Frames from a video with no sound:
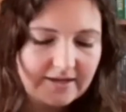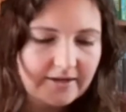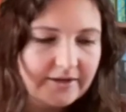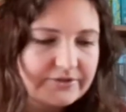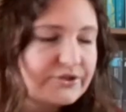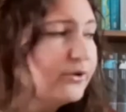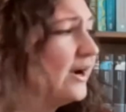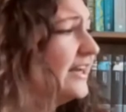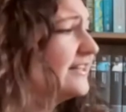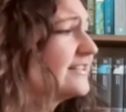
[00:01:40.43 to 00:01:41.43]
Uh, so
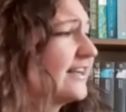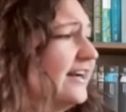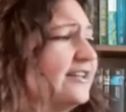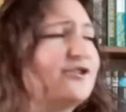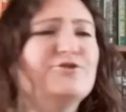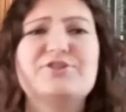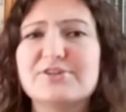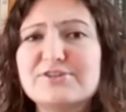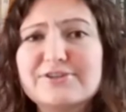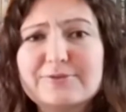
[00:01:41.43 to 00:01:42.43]
I decided to
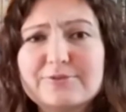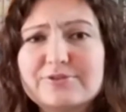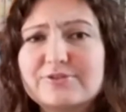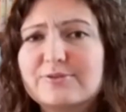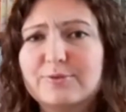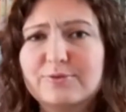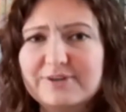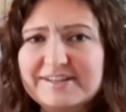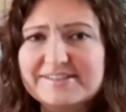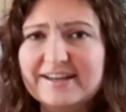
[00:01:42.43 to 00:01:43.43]
just use
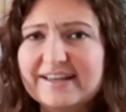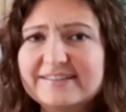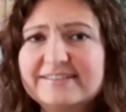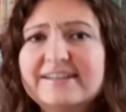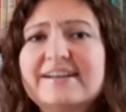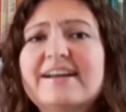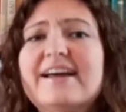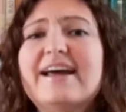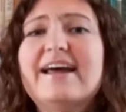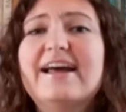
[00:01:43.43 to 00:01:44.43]
Goodreads again
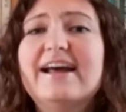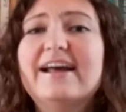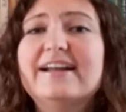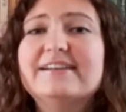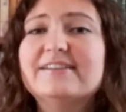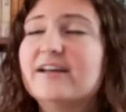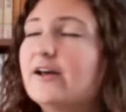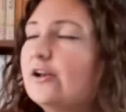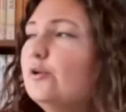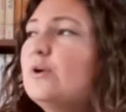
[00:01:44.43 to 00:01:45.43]
and
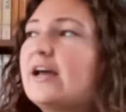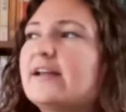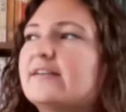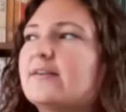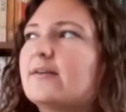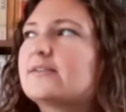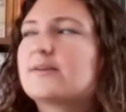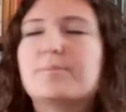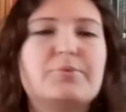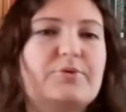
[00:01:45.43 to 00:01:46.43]
look at
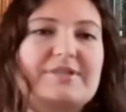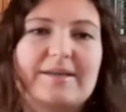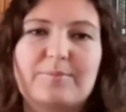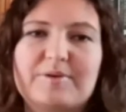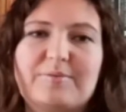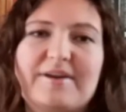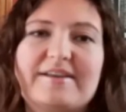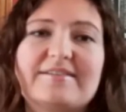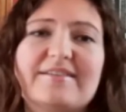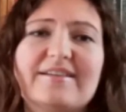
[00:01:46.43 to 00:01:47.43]
some books that we
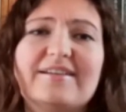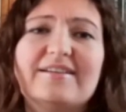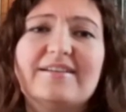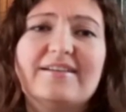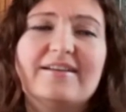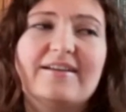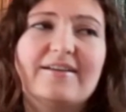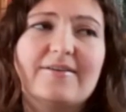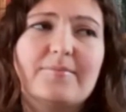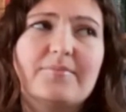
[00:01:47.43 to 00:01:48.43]
read
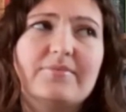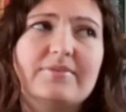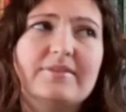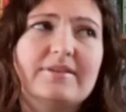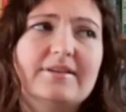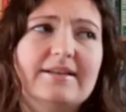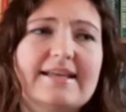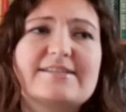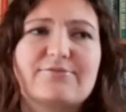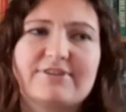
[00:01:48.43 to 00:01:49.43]
um,
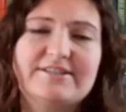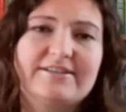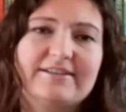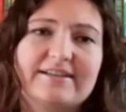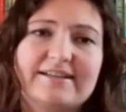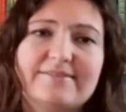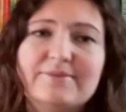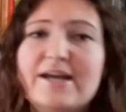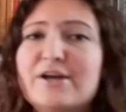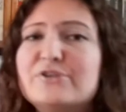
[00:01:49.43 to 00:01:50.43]
less recently.
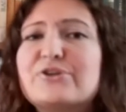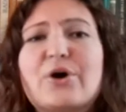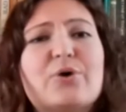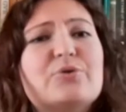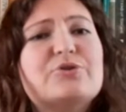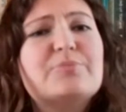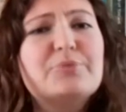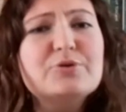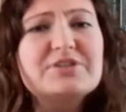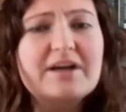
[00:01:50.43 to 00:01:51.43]
So the
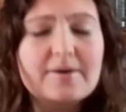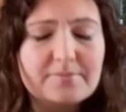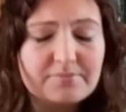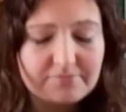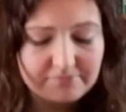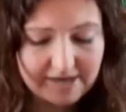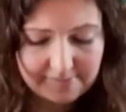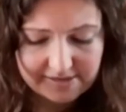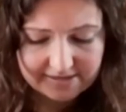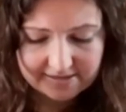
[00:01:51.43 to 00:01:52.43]
books are
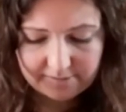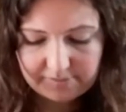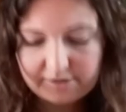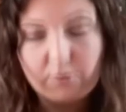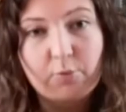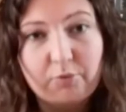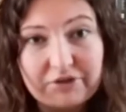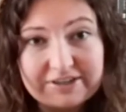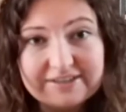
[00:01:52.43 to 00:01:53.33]
maybe a little bit older